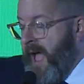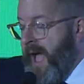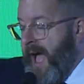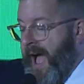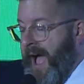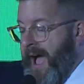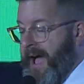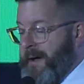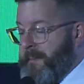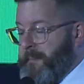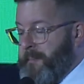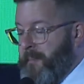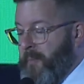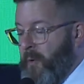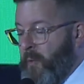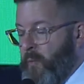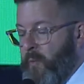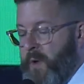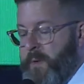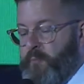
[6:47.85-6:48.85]
Um,
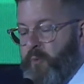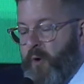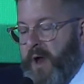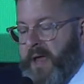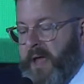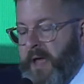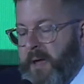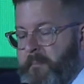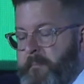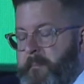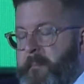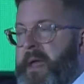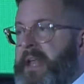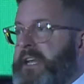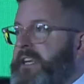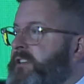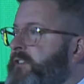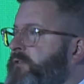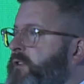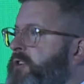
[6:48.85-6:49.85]
we bring
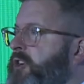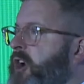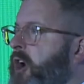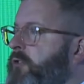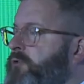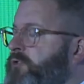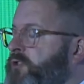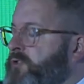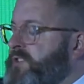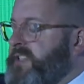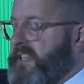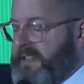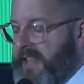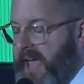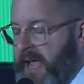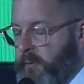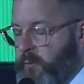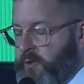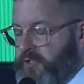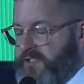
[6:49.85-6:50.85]
many different cultures and
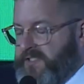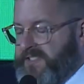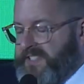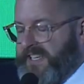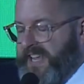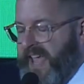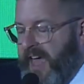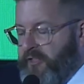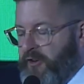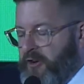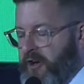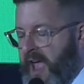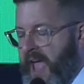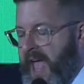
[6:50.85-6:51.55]
languages together.